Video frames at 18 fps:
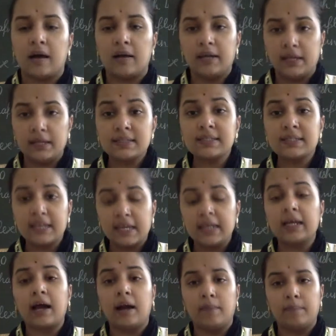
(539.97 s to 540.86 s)
is
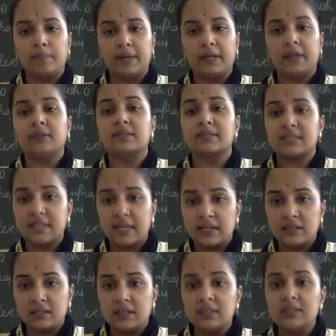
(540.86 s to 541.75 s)
incomplete. The
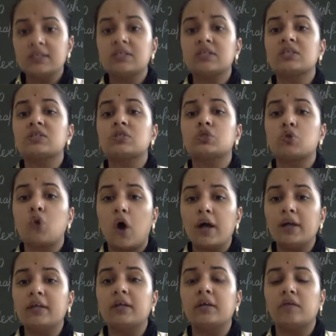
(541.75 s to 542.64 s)
sentence is
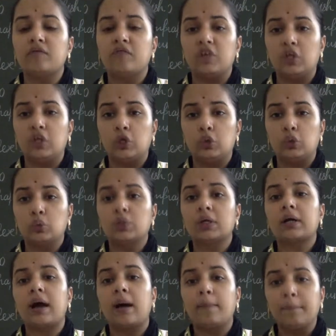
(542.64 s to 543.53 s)
not giving you the
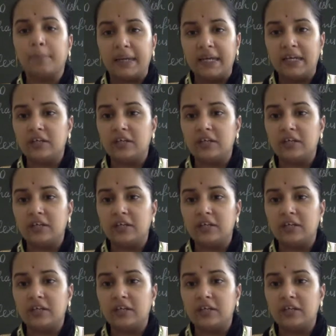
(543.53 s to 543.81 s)
complete